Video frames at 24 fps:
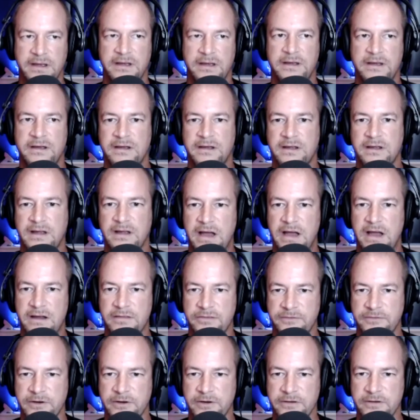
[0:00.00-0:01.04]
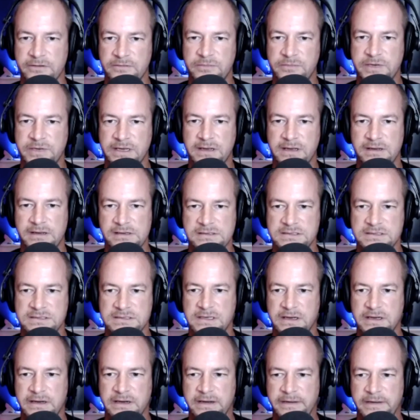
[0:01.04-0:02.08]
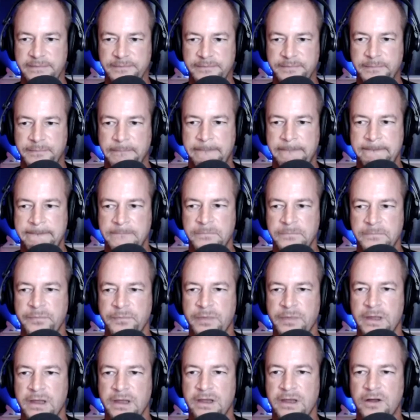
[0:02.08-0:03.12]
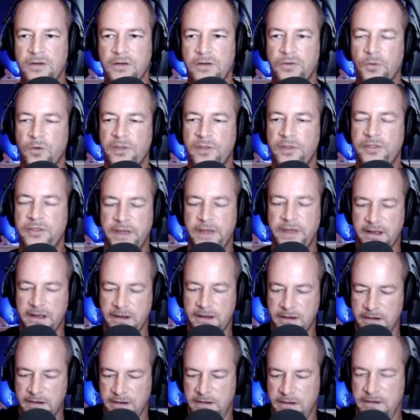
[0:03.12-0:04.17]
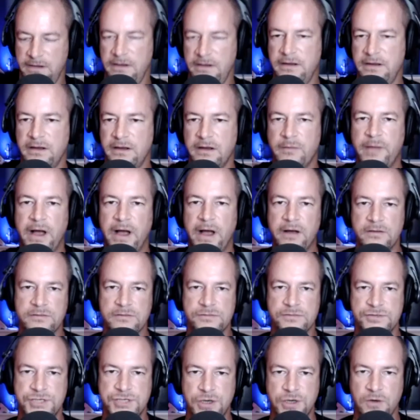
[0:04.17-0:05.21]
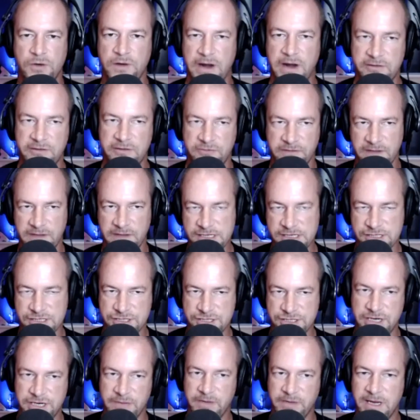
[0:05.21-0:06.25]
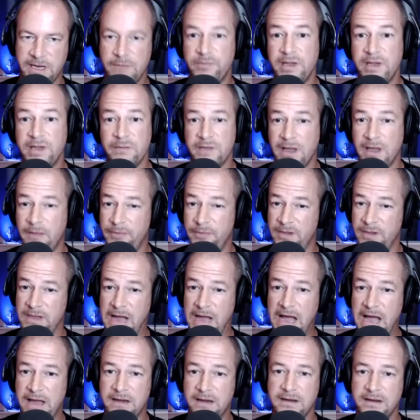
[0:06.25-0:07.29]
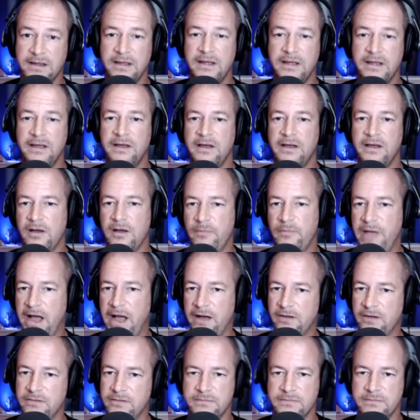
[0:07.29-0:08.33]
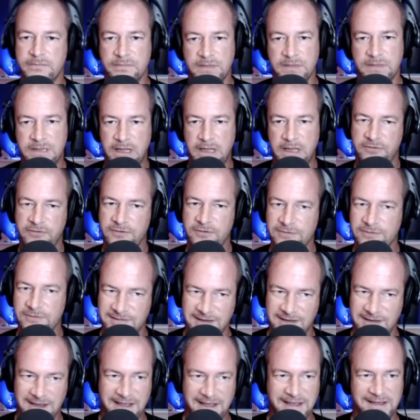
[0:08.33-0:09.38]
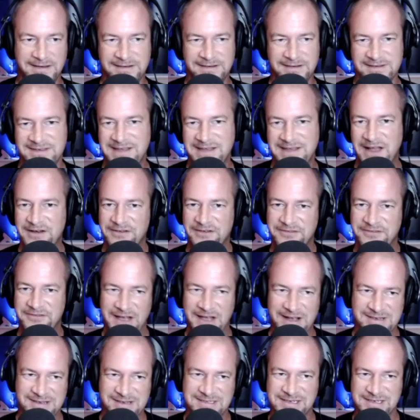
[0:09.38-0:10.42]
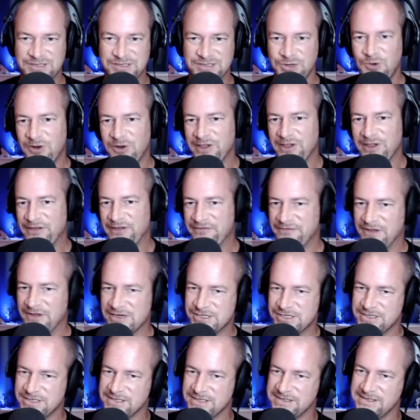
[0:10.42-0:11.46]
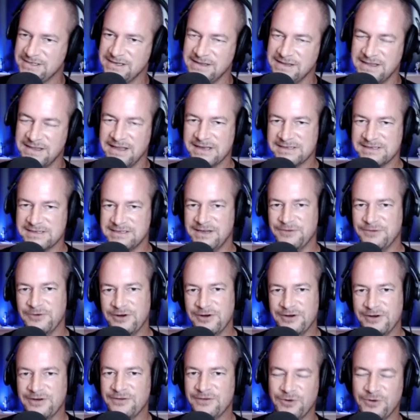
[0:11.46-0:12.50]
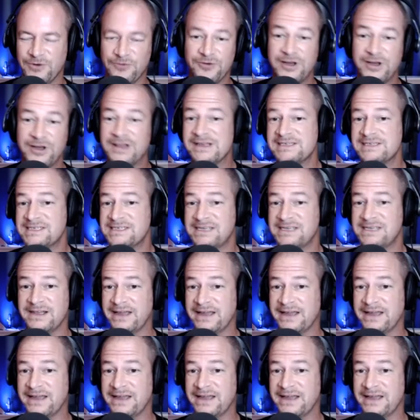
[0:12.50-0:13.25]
kind of thrilled because the one thing about Joe and I's relationship, he beat me up a lot about levels and sound effects and toilet flushes and things that were really silly.